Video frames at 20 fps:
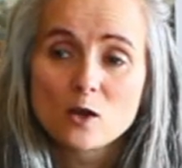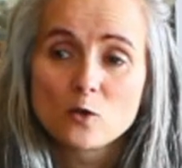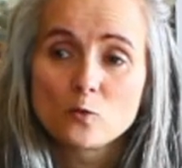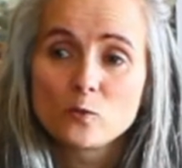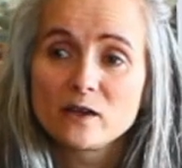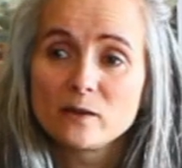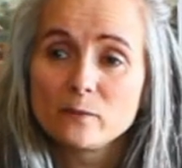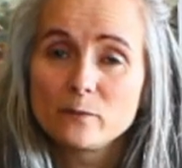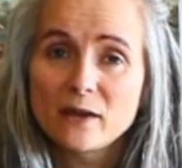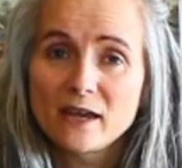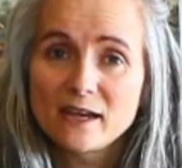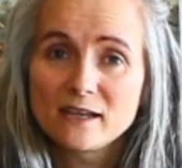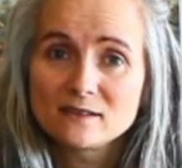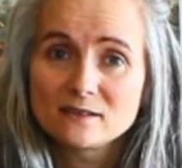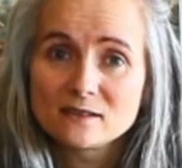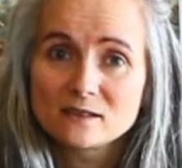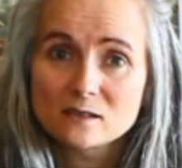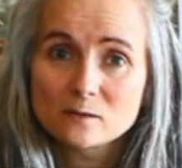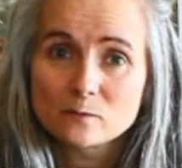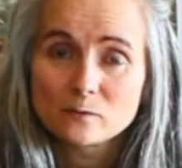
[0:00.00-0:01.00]
we
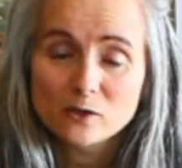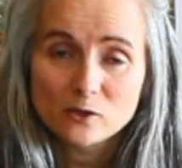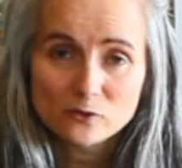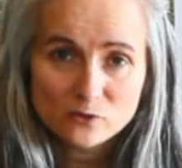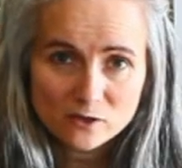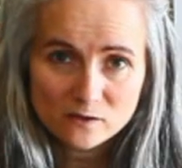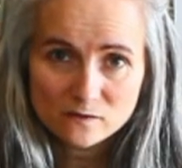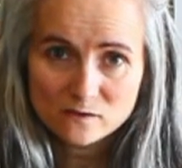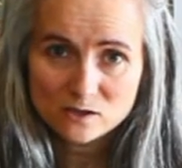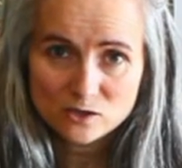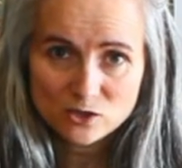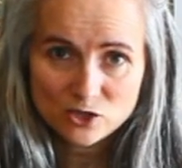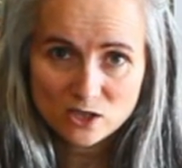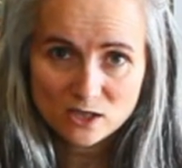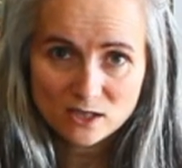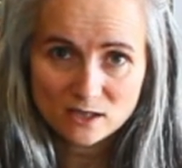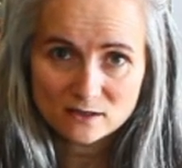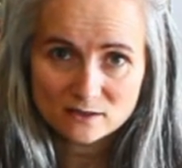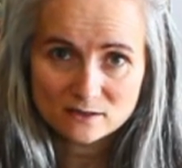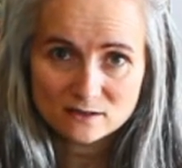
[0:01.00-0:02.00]
baked both of the
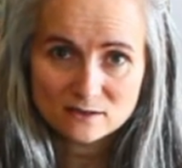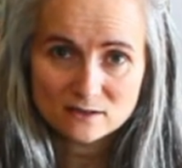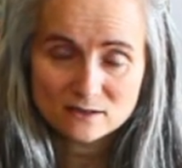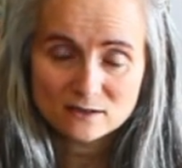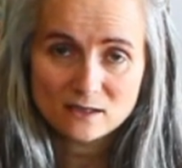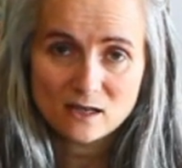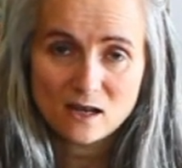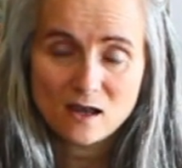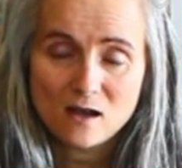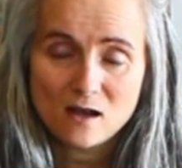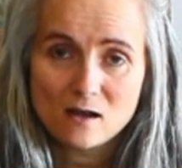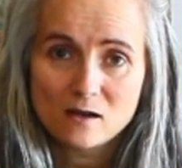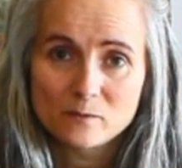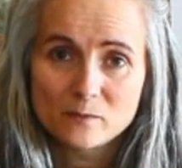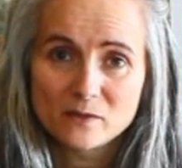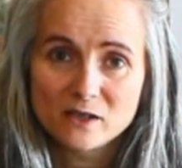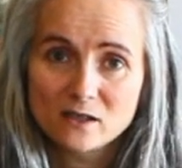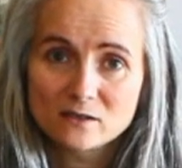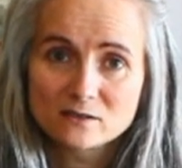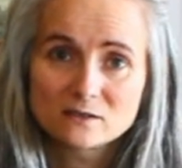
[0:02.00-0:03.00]
chickens
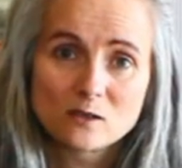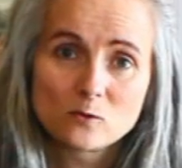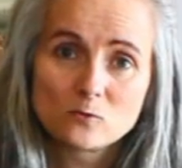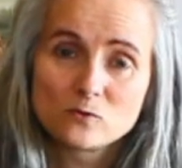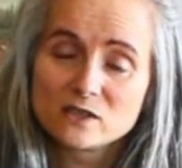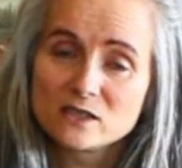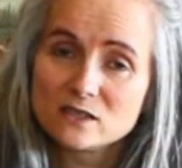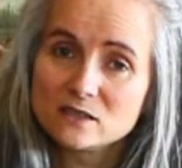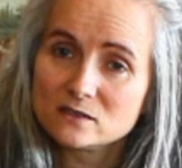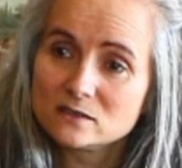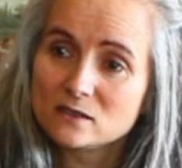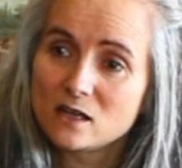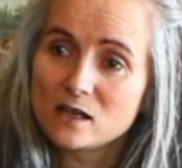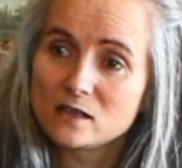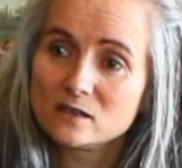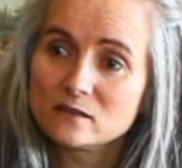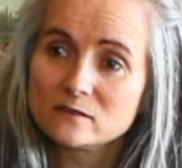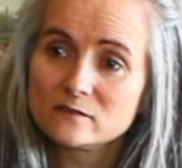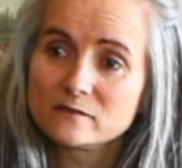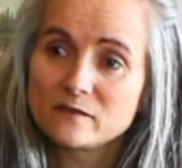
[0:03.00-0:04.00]
because I wanted a
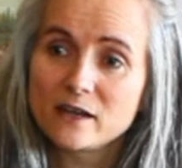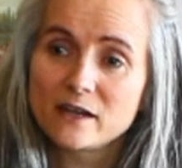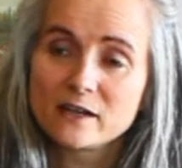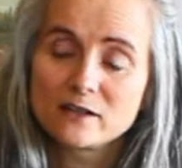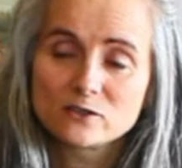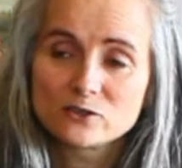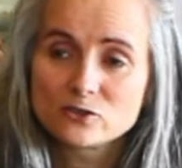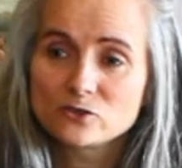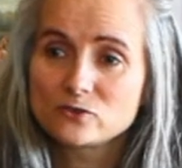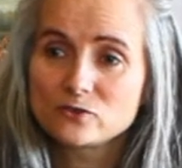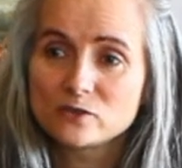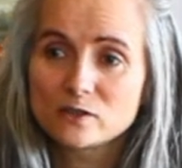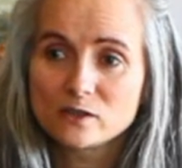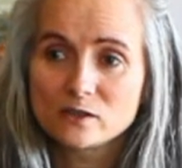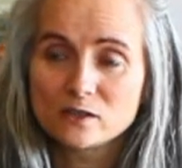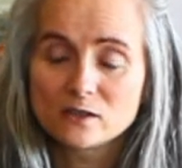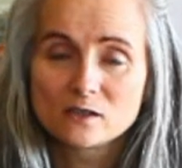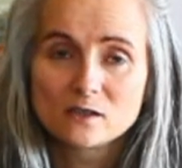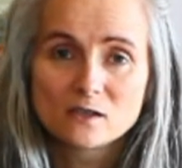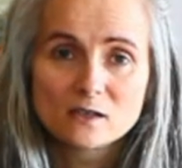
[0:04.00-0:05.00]
lot of
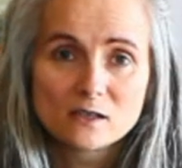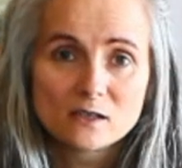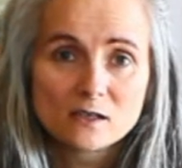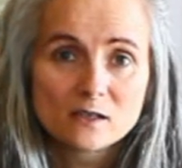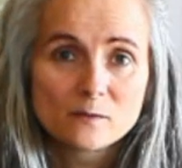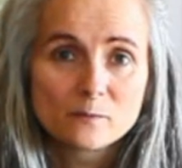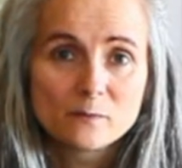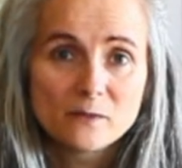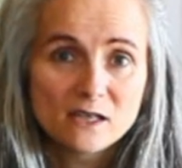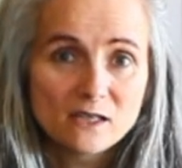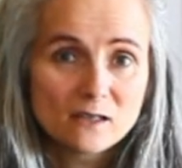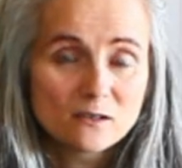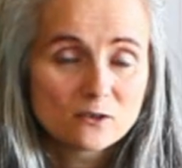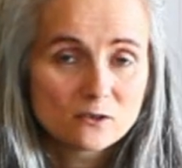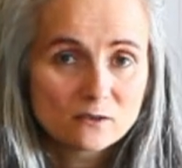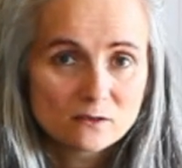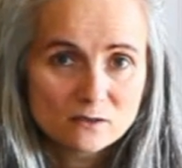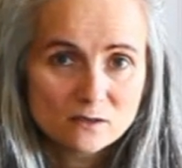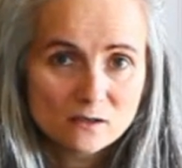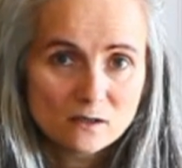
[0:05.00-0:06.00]
extra meat
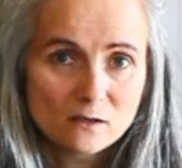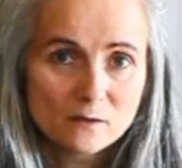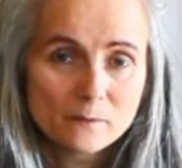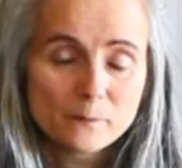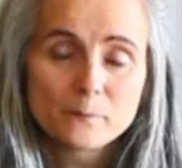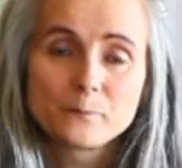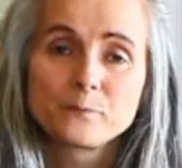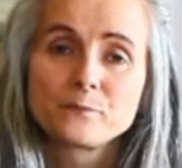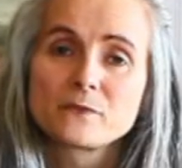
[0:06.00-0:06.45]
cooked up.